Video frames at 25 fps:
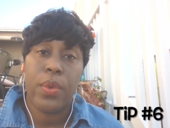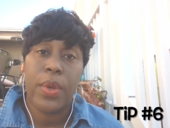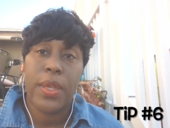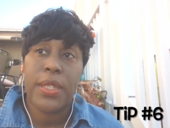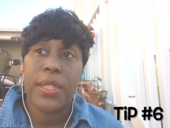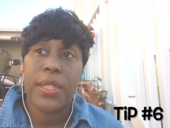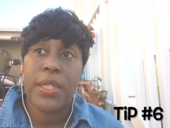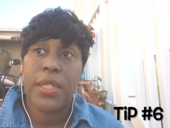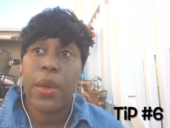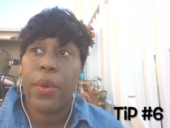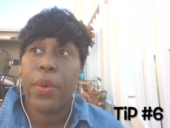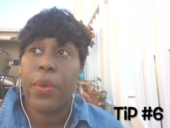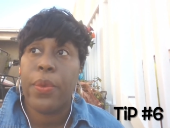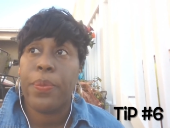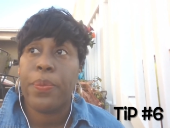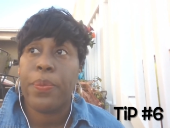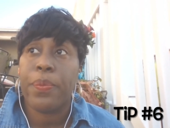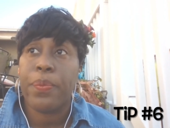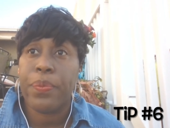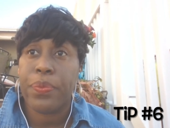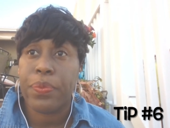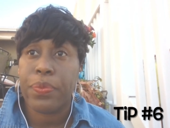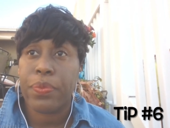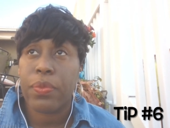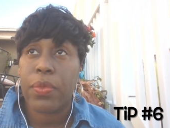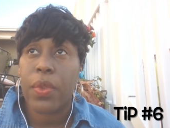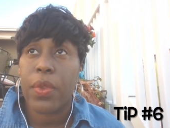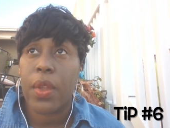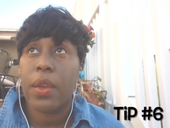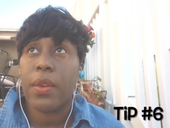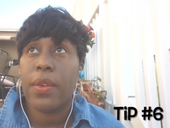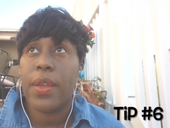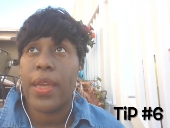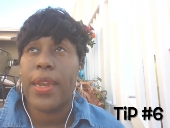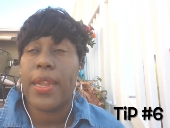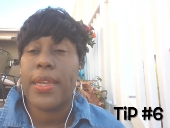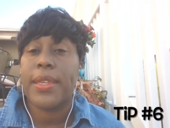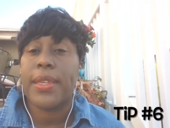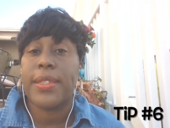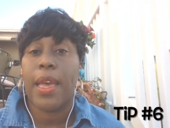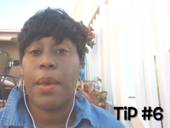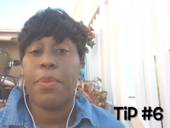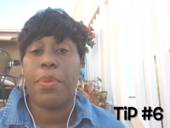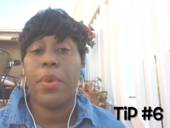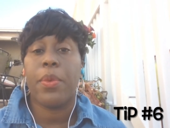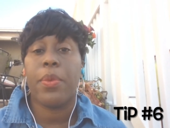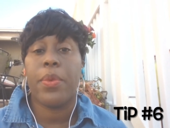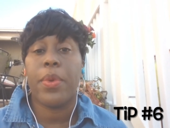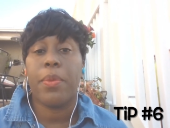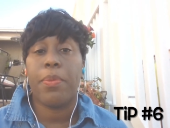And so an
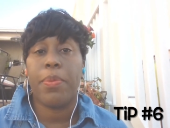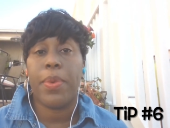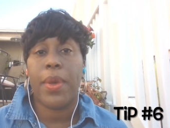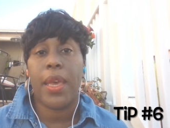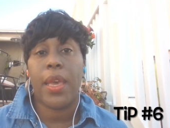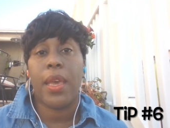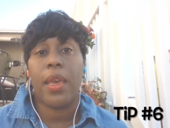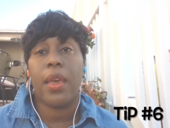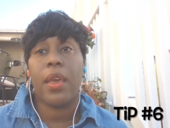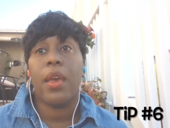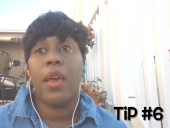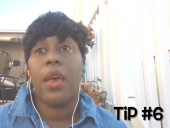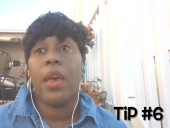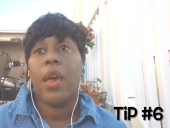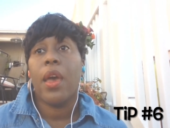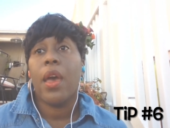example would be,